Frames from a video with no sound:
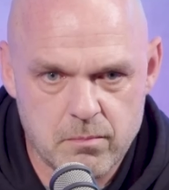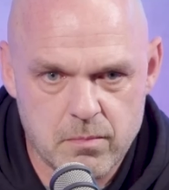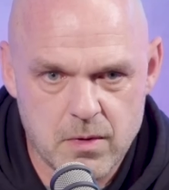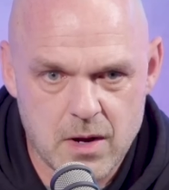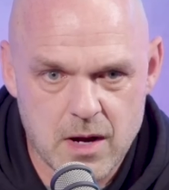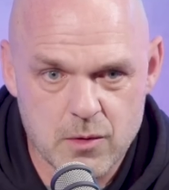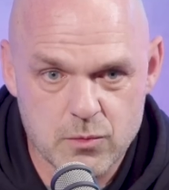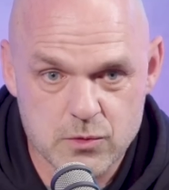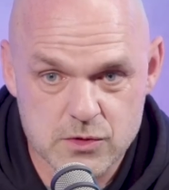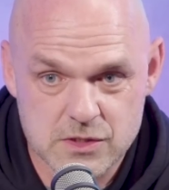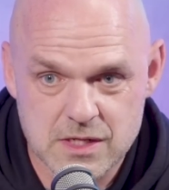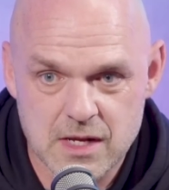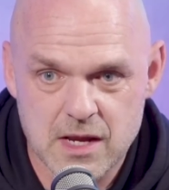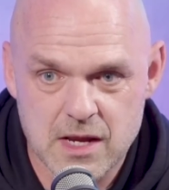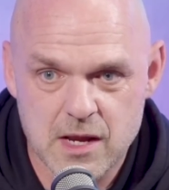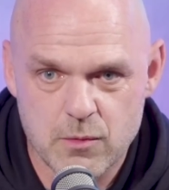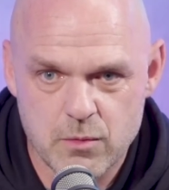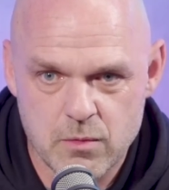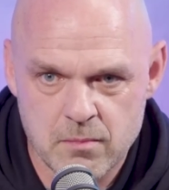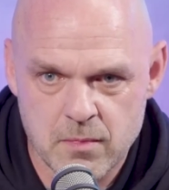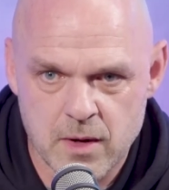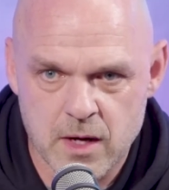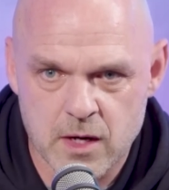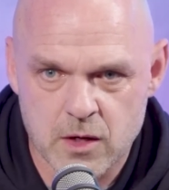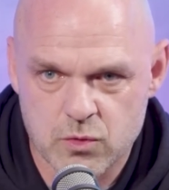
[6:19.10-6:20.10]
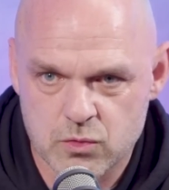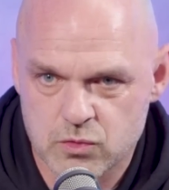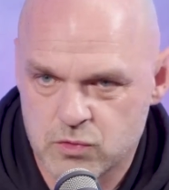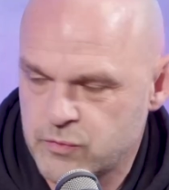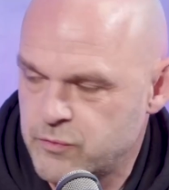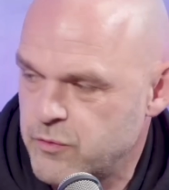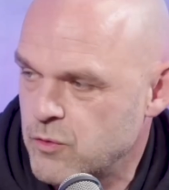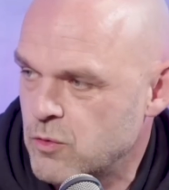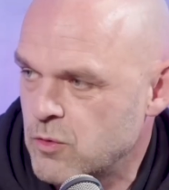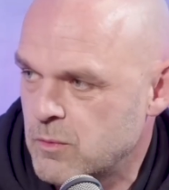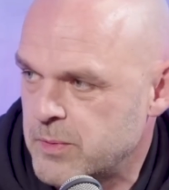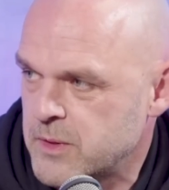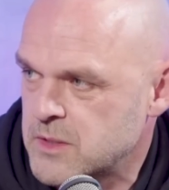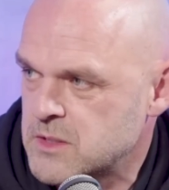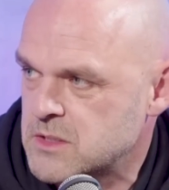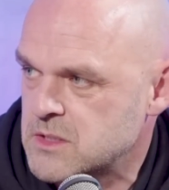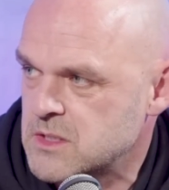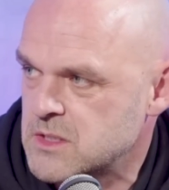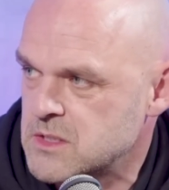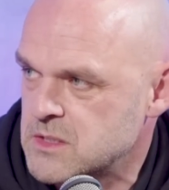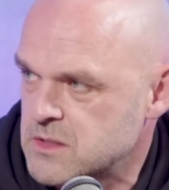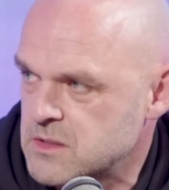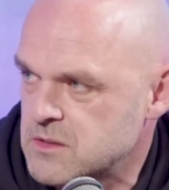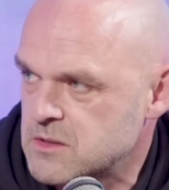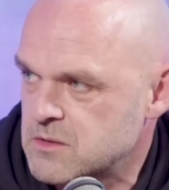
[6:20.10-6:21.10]
I was there with Michael's four best
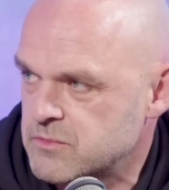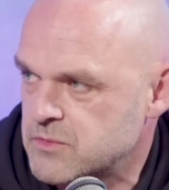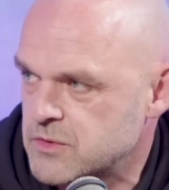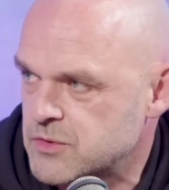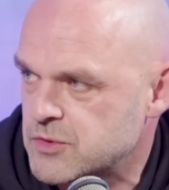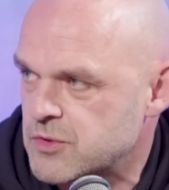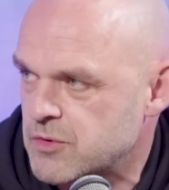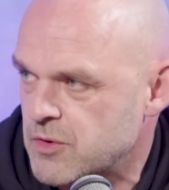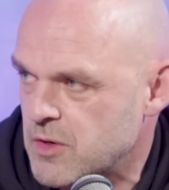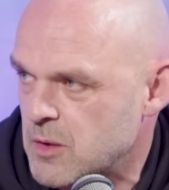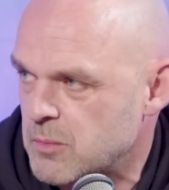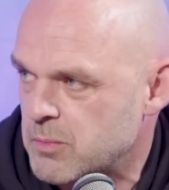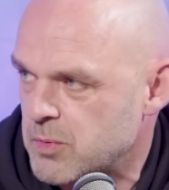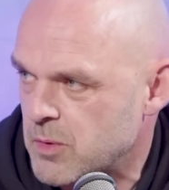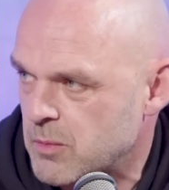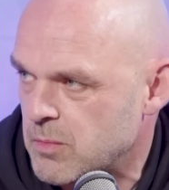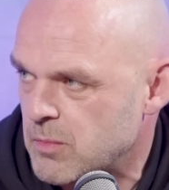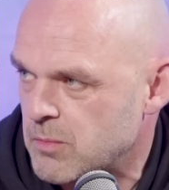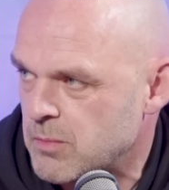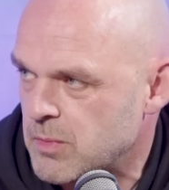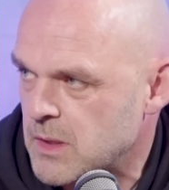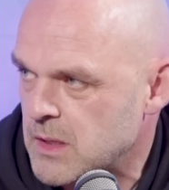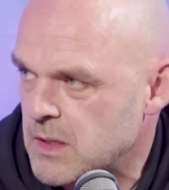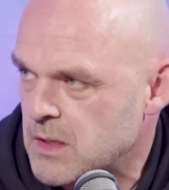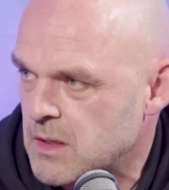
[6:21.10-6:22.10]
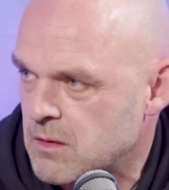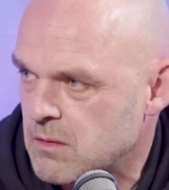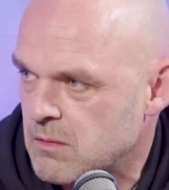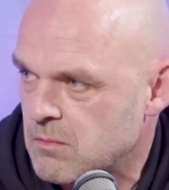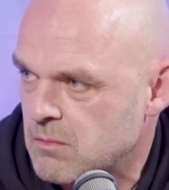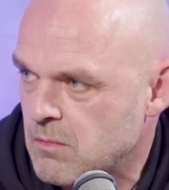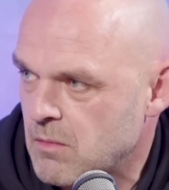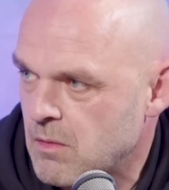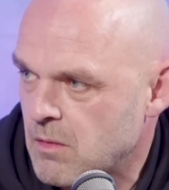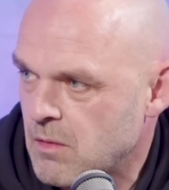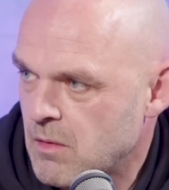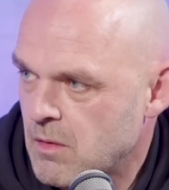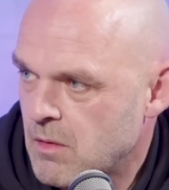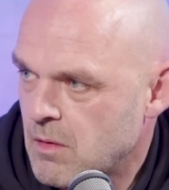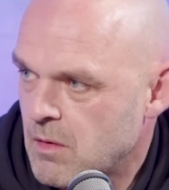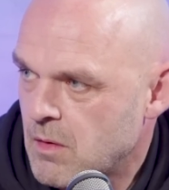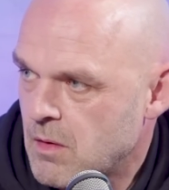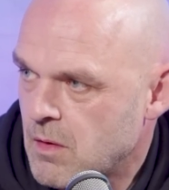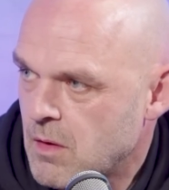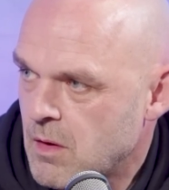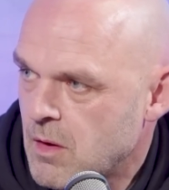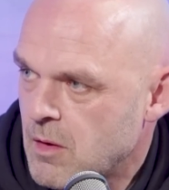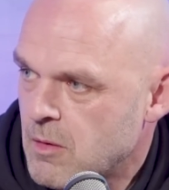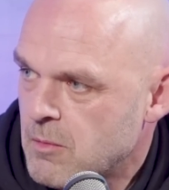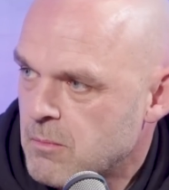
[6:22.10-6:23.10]
seasons of his career, probably. Oh, he was yeah.
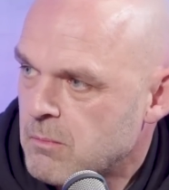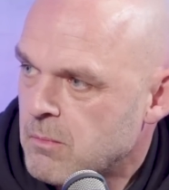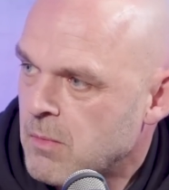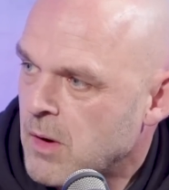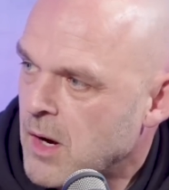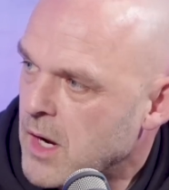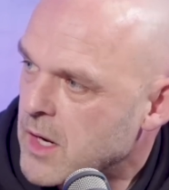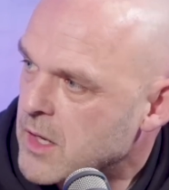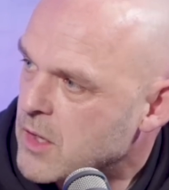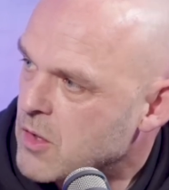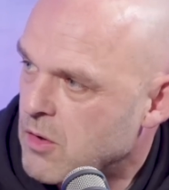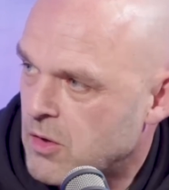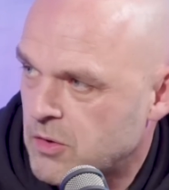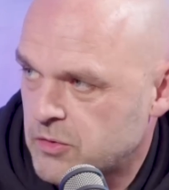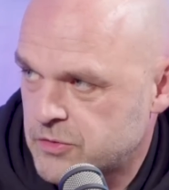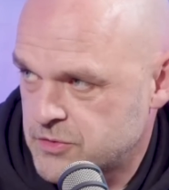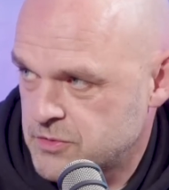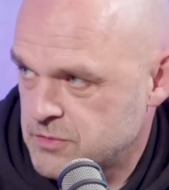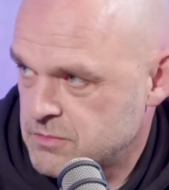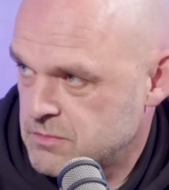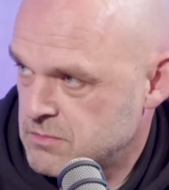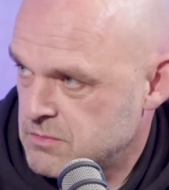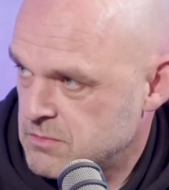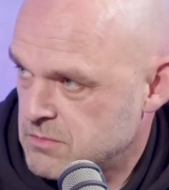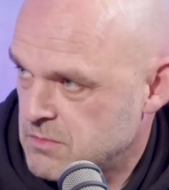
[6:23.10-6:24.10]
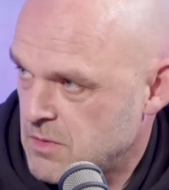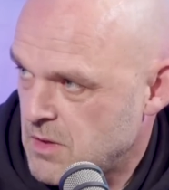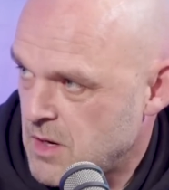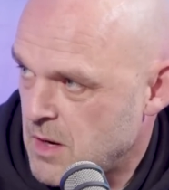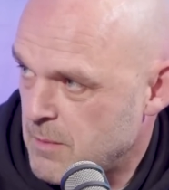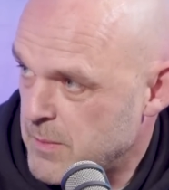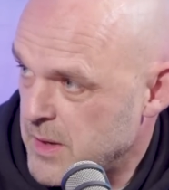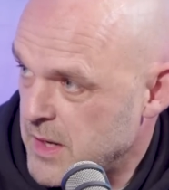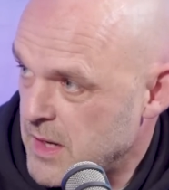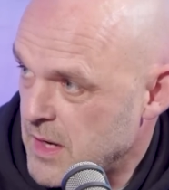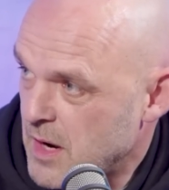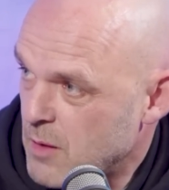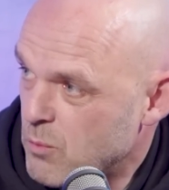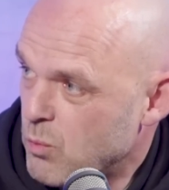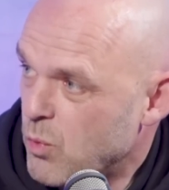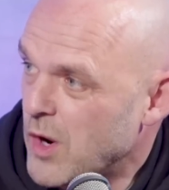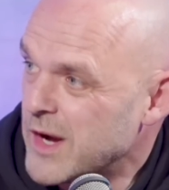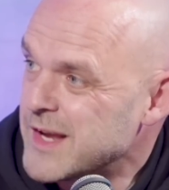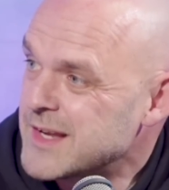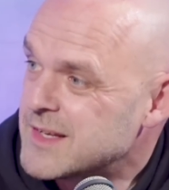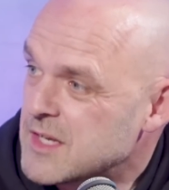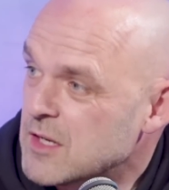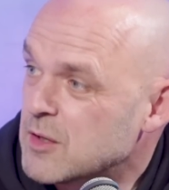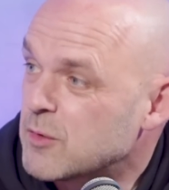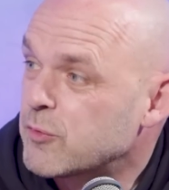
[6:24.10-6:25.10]
Oof. My God. I mean, and what
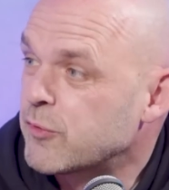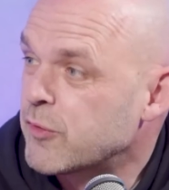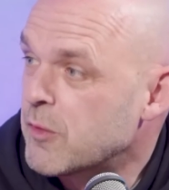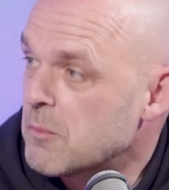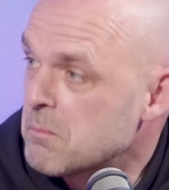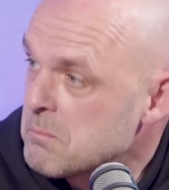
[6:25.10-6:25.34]
he did for